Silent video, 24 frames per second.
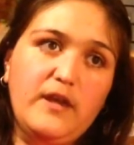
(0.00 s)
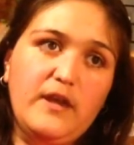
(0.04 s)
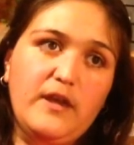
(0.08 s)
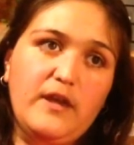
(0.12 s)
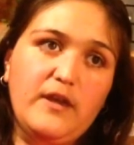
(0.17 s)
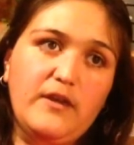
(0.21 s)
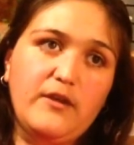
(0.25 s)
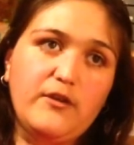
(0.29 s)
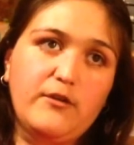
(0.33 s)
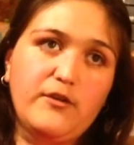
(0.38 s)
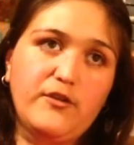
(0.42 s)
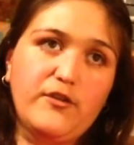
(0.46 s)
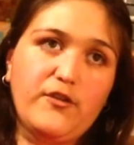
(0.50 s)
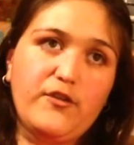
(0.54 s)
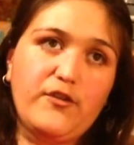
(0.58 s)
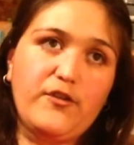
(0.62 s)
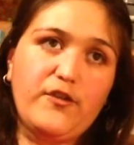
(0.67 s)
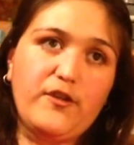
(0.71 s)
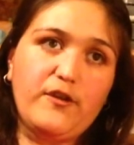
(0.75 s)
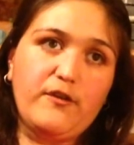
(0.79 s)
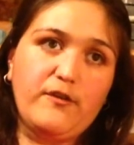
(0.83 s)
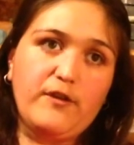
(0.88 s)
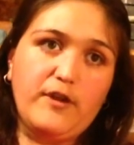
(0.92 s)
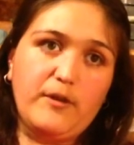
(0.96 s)
and going to
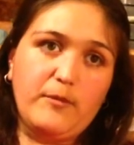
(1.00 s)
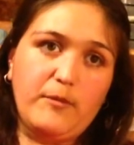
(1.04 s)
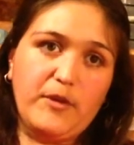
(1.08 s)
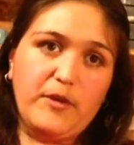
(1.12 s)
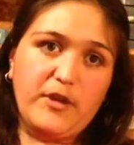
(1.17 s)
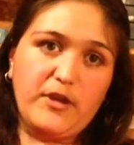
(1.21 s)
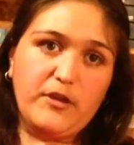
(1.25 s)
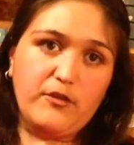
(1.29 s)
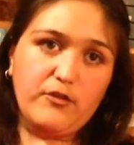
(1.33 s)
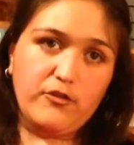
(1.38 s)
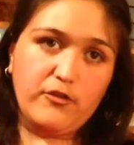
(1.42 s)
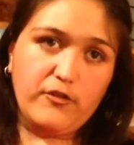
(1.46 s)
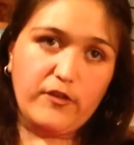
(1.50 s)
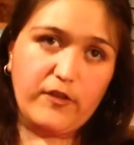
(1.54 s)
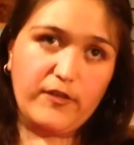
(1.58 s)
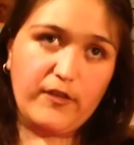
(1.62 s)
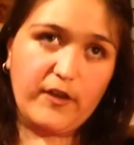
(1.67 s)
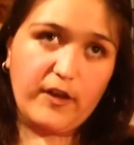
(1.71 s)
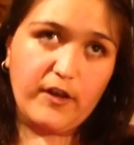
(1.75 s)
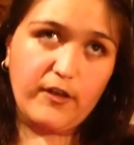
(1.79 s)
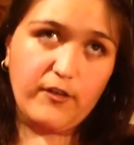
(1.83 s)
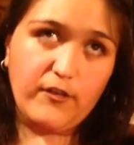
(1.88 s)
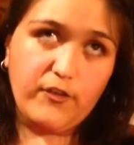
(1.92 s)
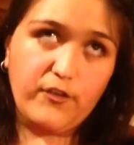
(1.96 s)
Siri and making sure that
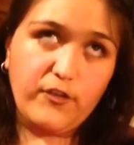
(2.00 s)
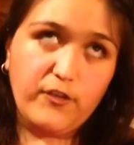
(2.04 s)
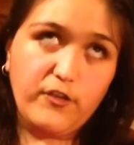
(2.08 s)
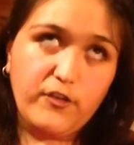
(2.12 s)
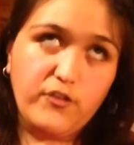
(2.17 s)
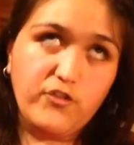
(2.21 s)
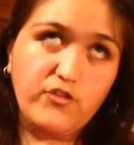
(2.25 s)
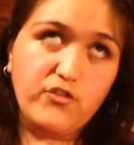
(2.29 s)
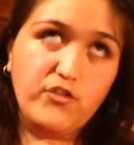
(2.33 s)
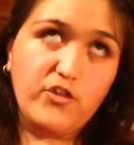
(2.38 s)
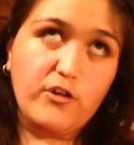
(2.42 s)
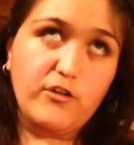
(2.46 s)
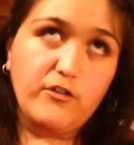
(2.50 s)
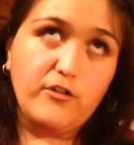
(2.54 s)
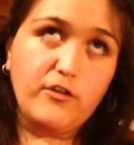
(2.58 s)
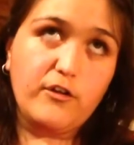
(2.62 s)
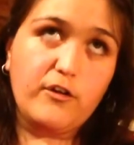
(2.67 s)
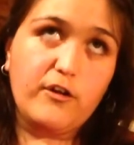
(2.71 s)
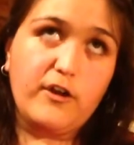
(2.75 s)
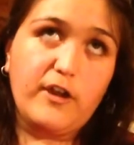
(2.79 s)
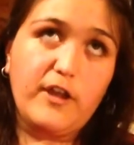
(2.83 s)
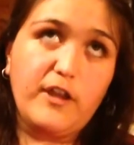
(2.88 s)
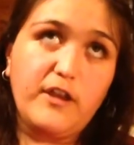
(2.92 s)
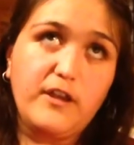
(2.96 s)
that is turned
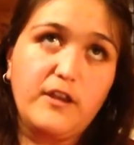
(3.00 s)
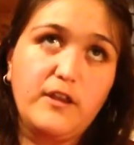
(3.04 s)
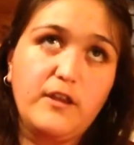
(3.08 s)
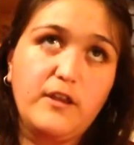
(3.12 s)
on.